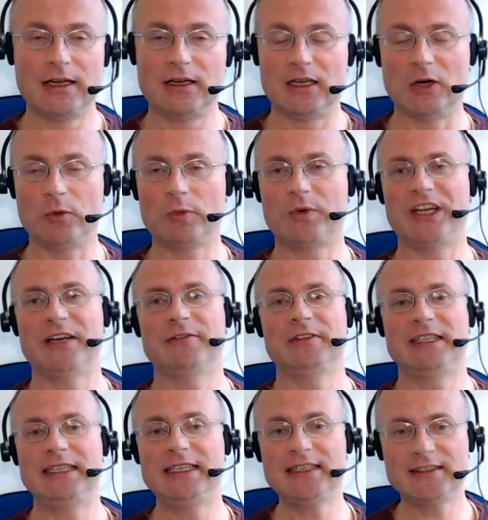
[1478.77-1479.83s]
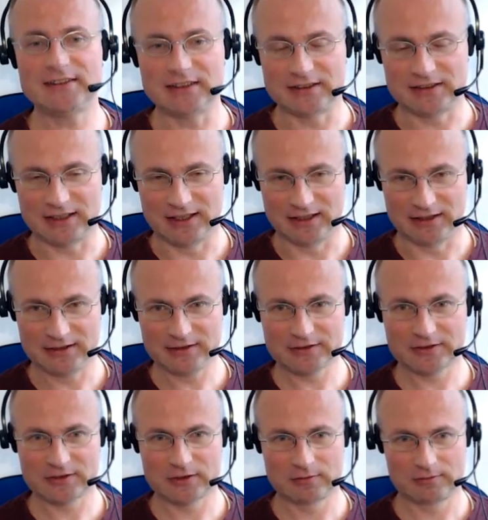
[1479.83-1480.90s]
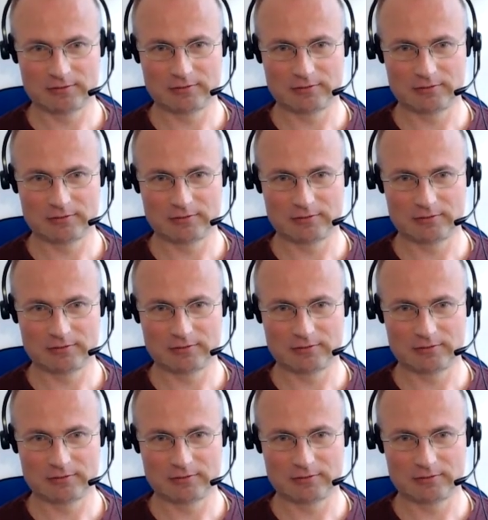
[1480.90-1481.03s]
Now, when we have easy tasks,